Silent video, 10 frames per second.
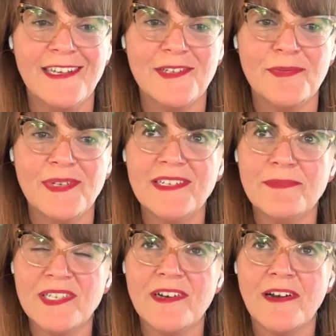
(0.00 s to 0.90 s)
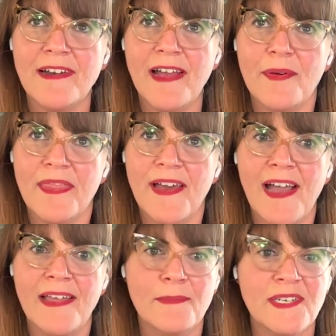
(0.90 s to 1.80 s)
so we started out with
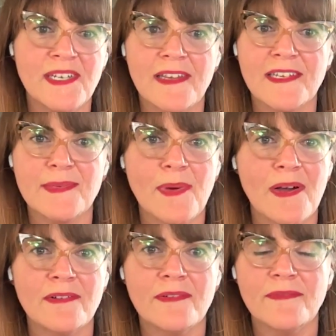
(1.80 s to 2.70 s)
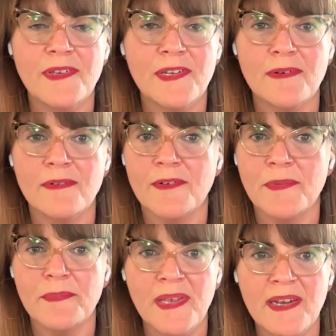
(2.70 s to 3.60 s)
that, and then we did like small,
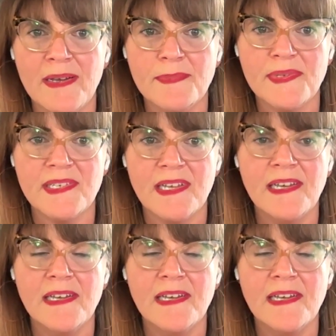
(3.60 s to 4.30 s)
group meetups.